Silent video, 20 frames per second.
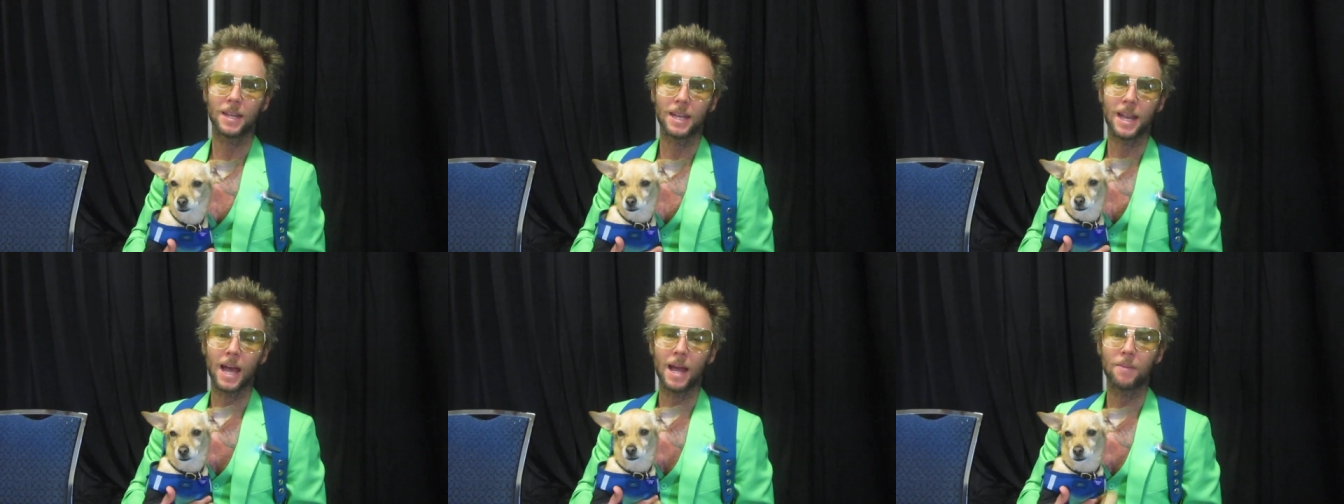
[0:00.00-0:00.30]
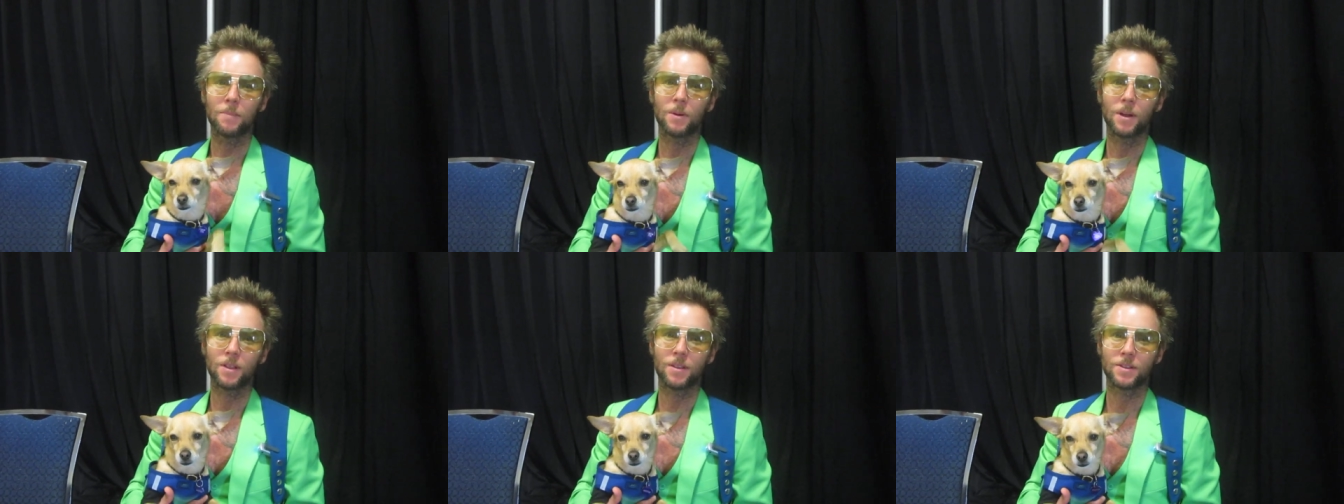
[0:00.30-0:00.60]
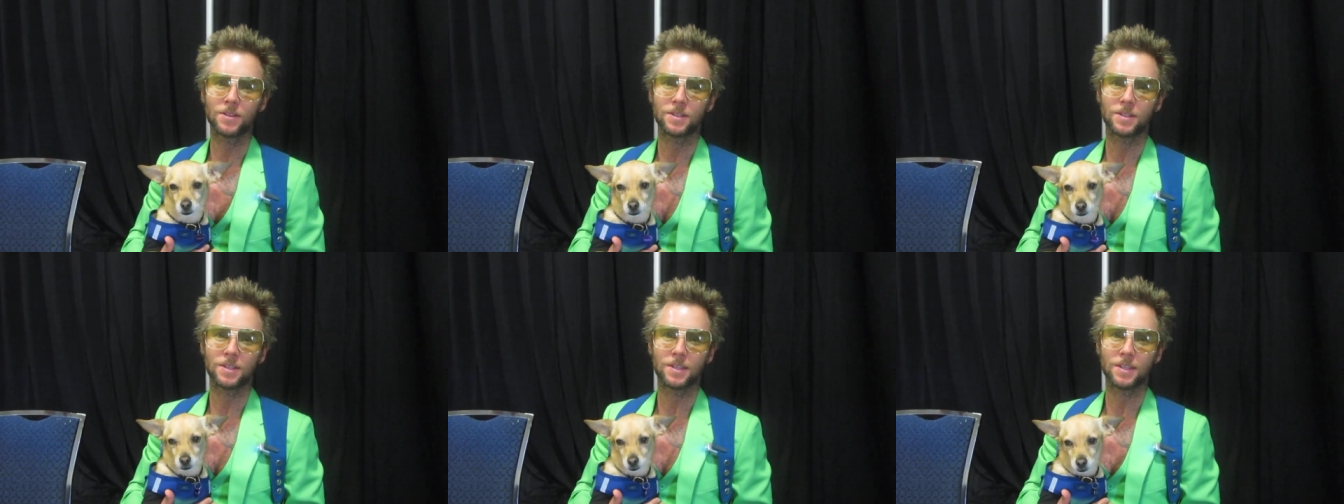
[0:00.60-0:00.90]
nine
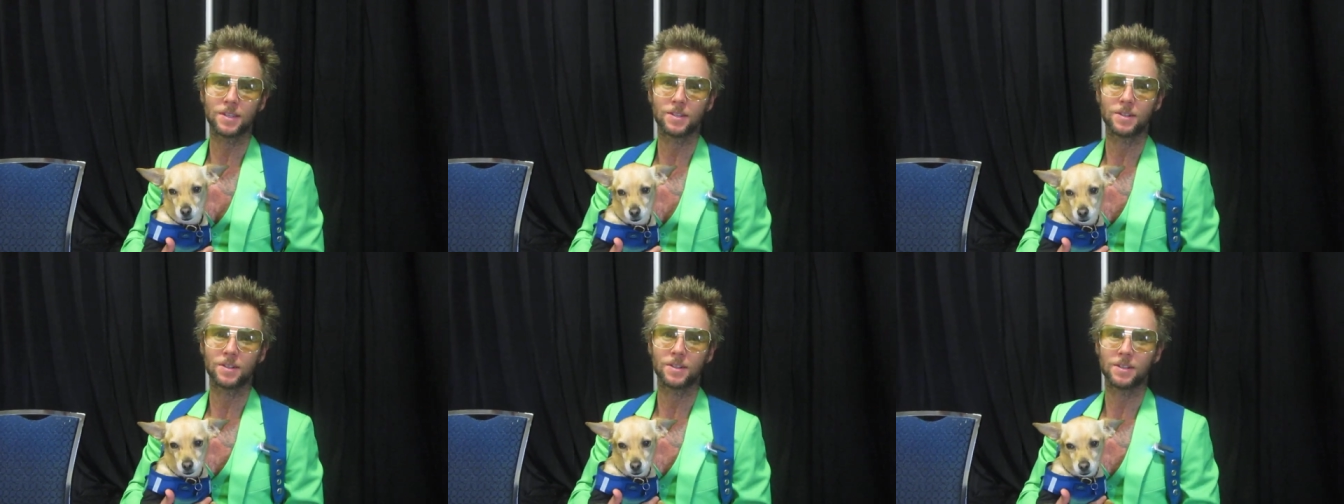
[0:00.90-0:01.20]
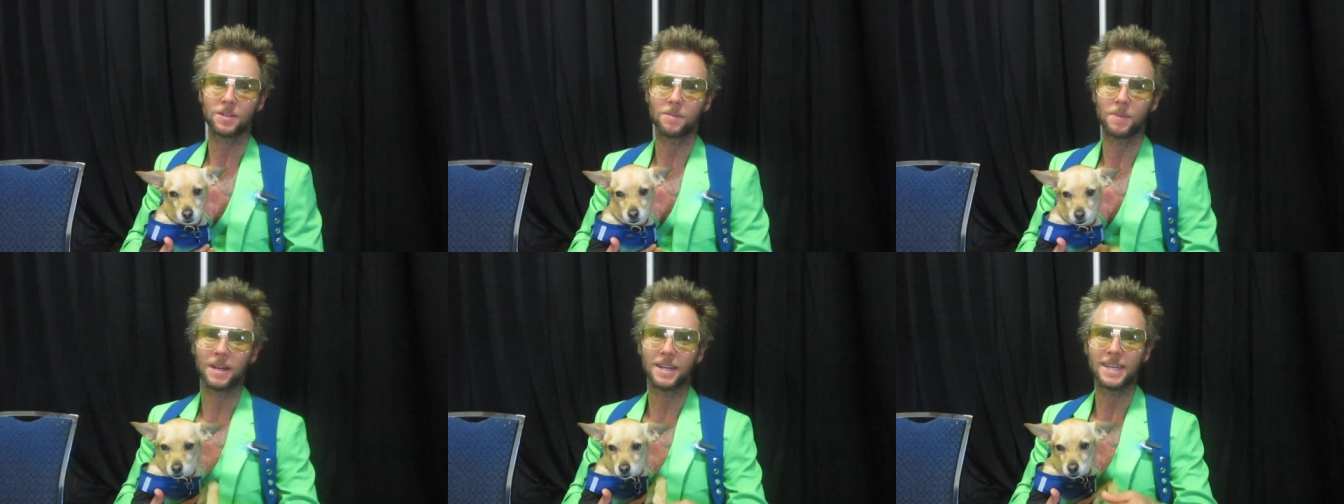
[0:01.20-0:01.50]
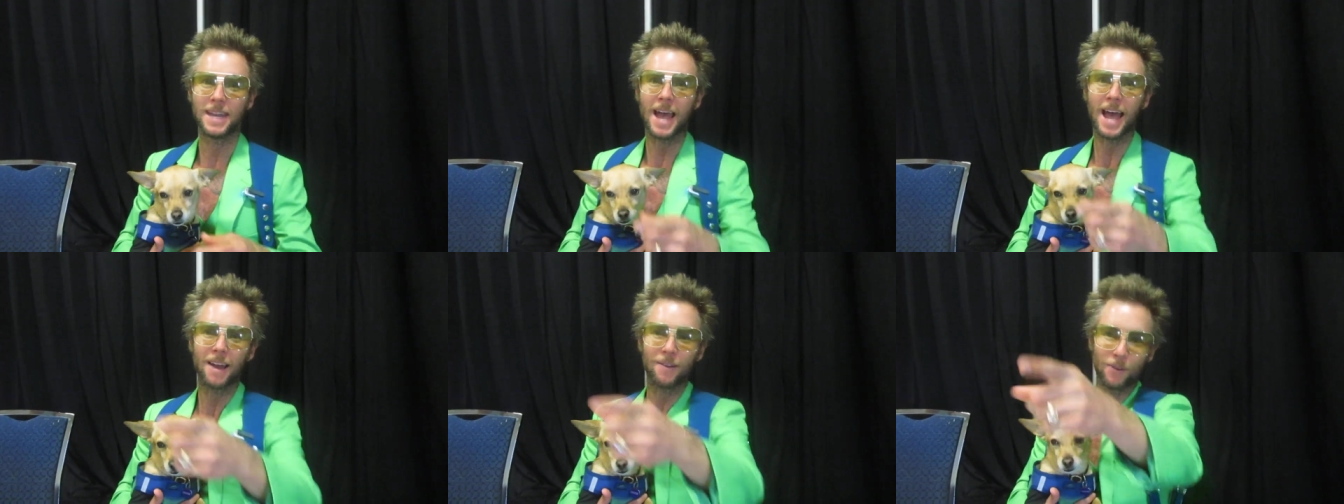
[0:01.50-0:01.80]
brothers and sisters, and my
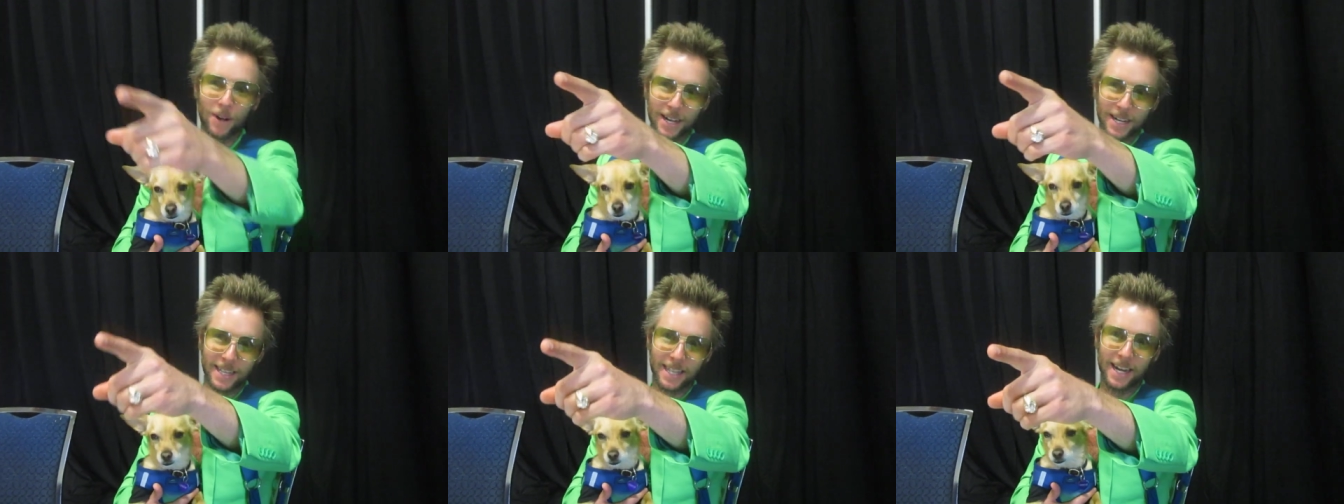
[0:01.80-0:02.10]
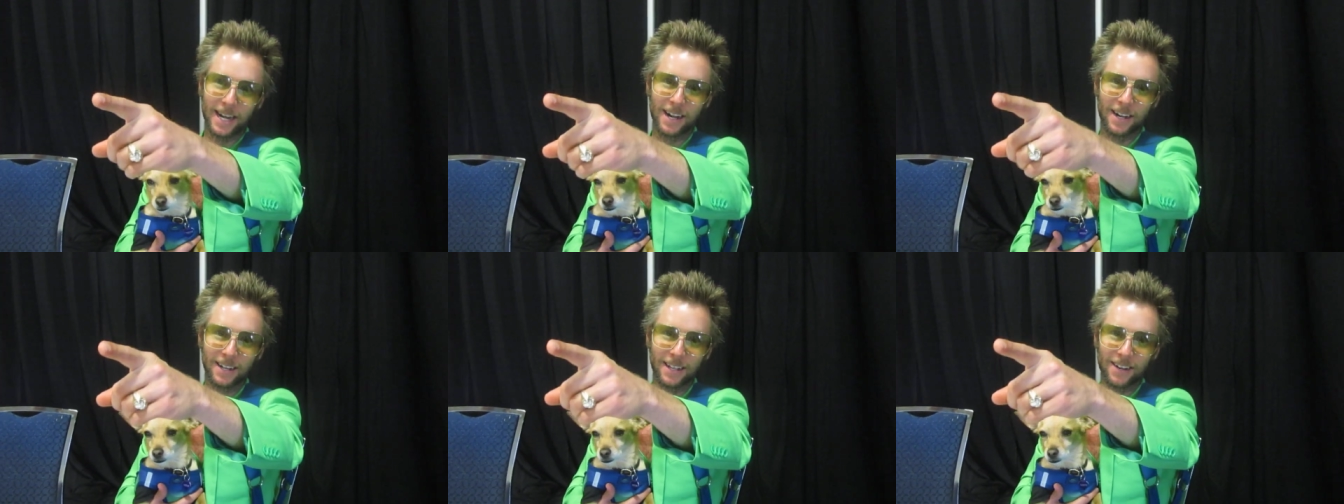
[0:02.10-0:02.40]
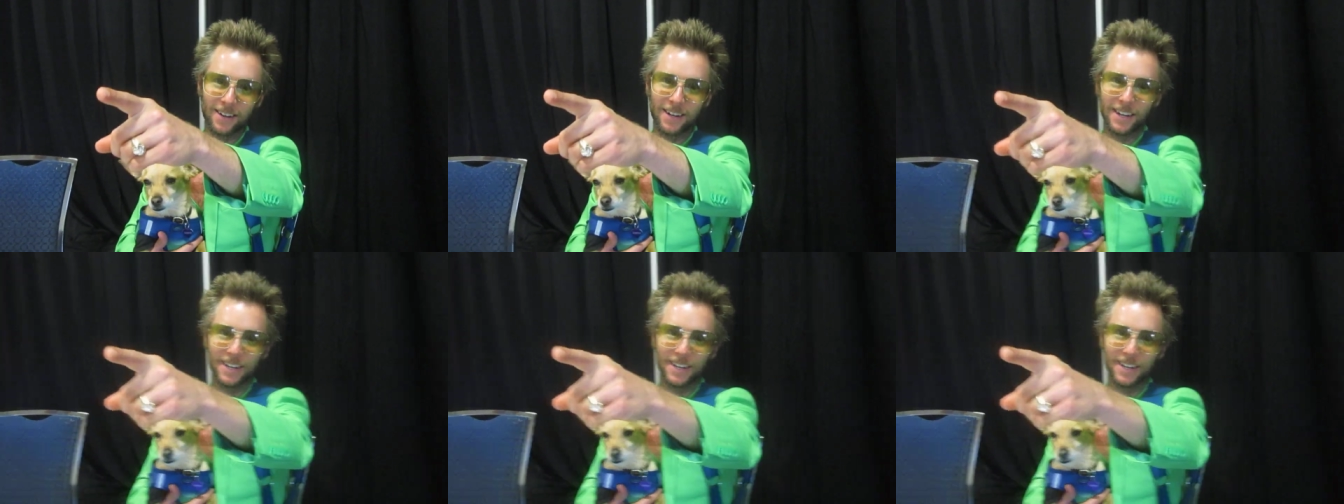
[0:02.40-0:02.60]
dad right there. There